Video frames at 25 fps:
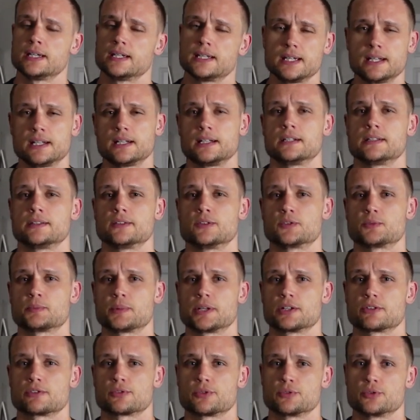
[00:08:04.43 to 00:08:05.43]
getting in those
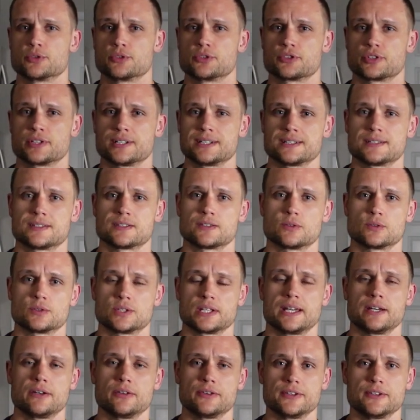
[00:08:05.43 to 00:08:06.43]
micronutrients, those
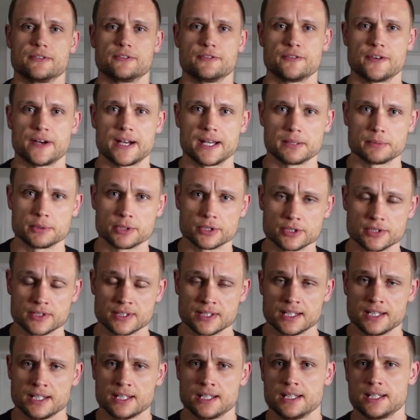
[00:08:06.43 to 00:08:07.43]
healthy
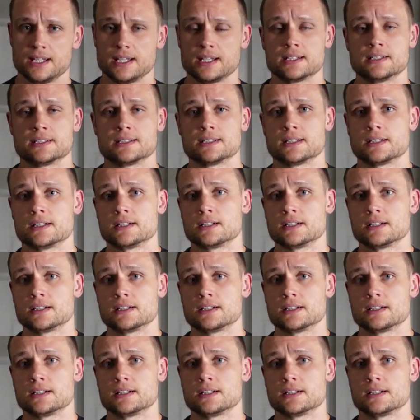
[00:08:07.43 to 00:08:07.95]
fibers, and